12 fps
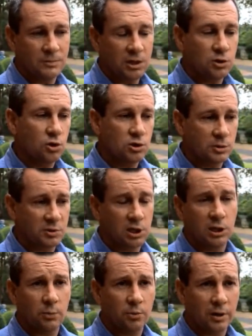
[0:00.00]
use a
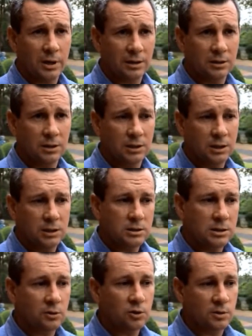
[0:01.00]
particular product,
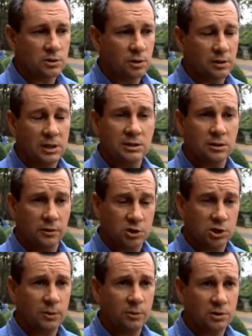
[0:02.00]
sometimes not necessarily the
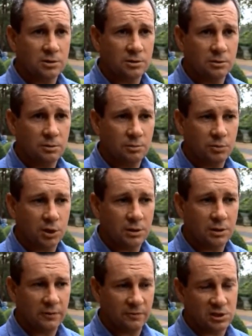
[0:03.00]
cheapest, but
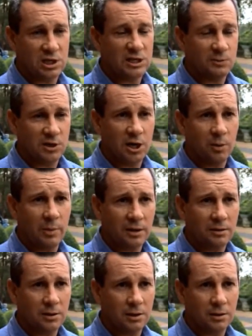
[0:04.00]
if it saves me going
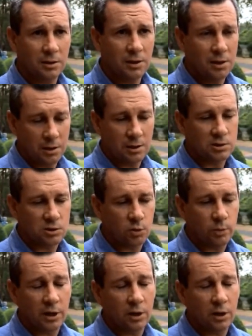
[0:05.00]
back there, it's still better